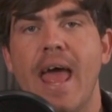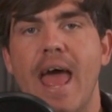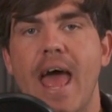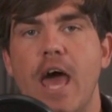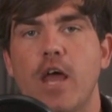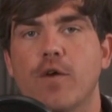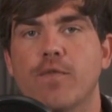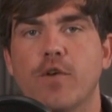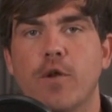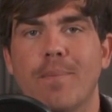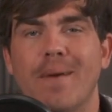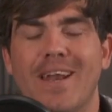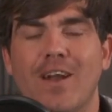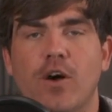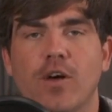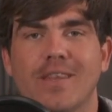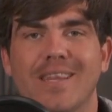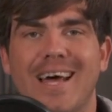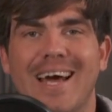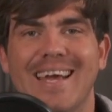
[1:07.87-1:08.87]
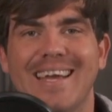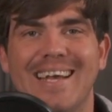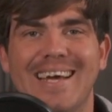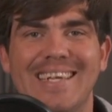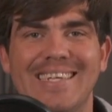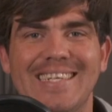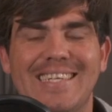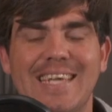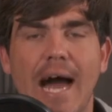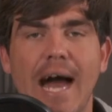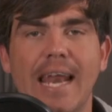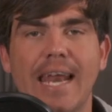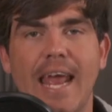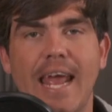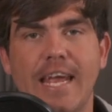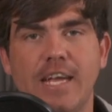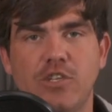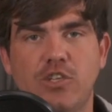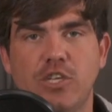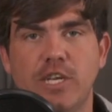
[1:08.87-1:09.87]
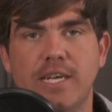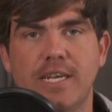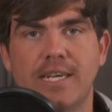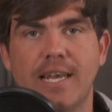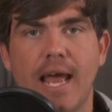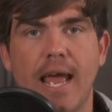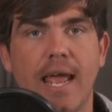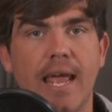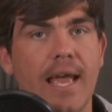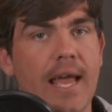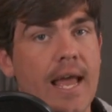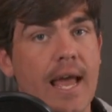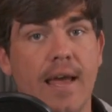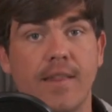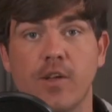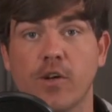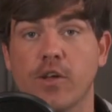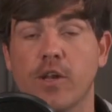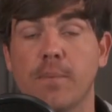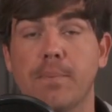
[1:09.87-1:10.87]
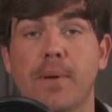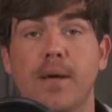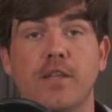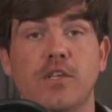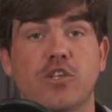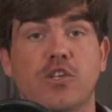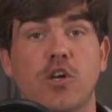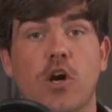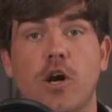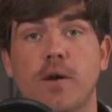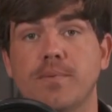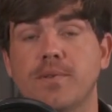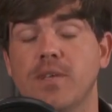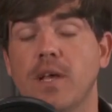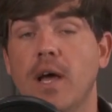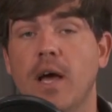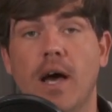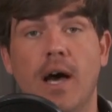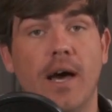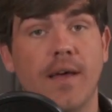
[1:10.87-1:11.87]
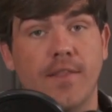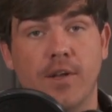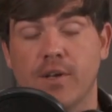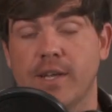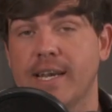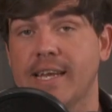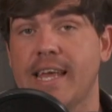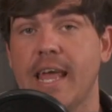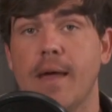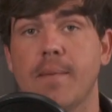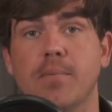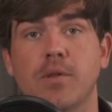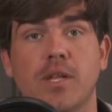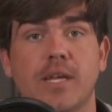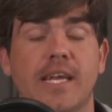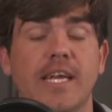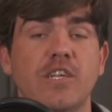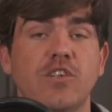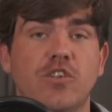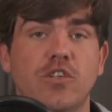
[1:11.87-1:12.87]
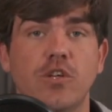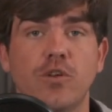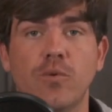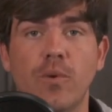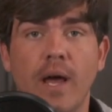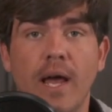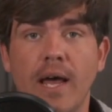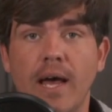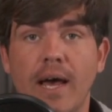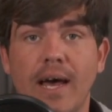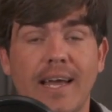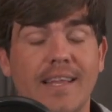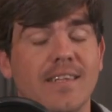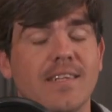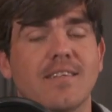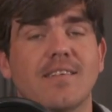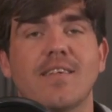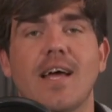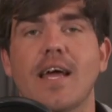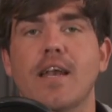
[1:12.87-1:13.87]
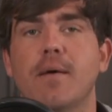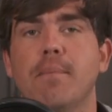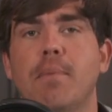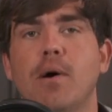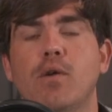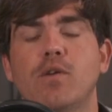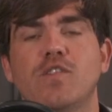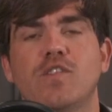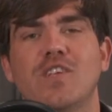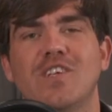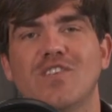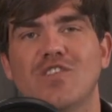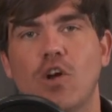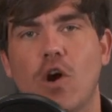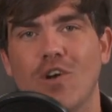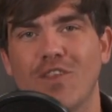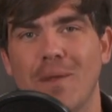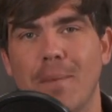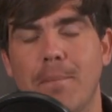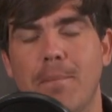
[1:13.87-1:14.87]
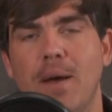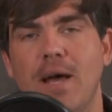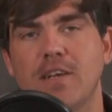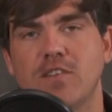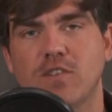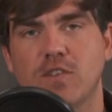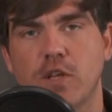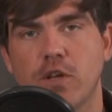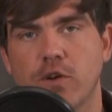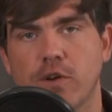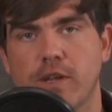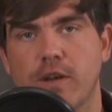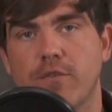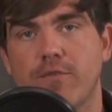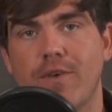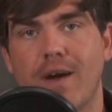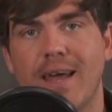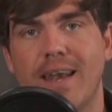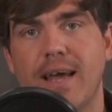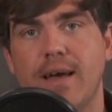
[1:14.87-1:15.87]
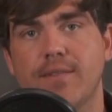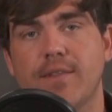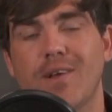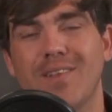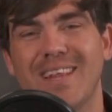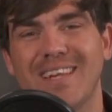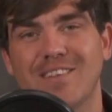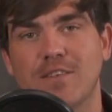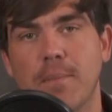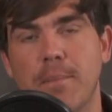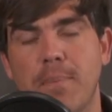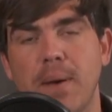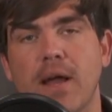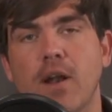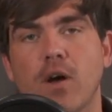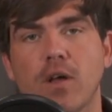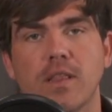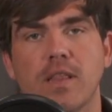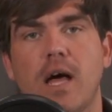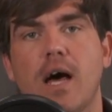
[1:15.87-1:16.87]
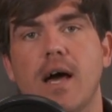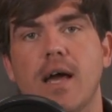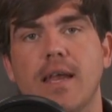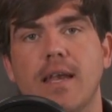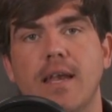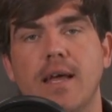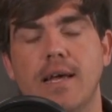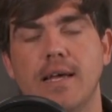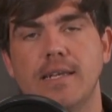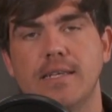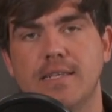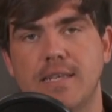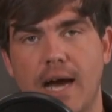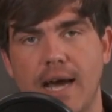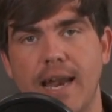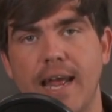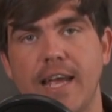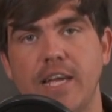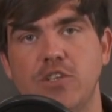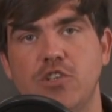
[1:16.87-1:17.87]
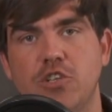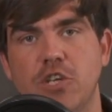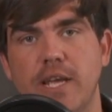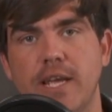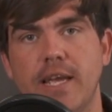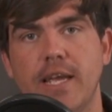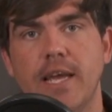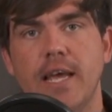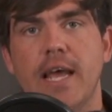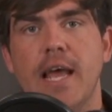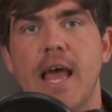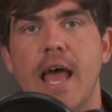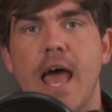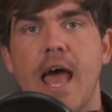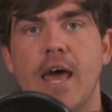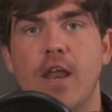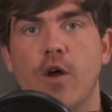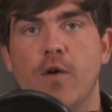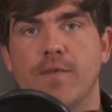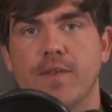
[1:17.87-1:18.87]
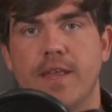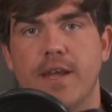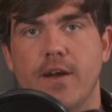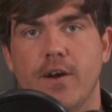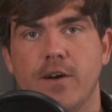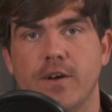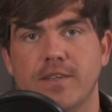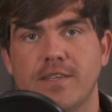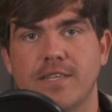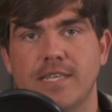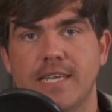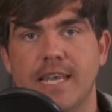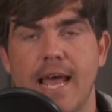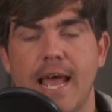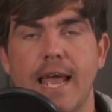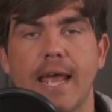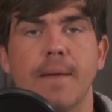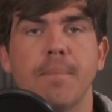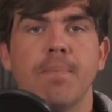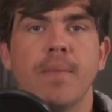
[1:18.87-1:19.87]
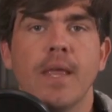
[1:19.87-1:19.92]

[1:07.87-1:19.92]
Head over to betonline.ag today, and they're going to play the sharps. They're going to gamble against you, and the sign-up bonuses are the best that you're going to find out there. That's betonline.ag. Head over there today.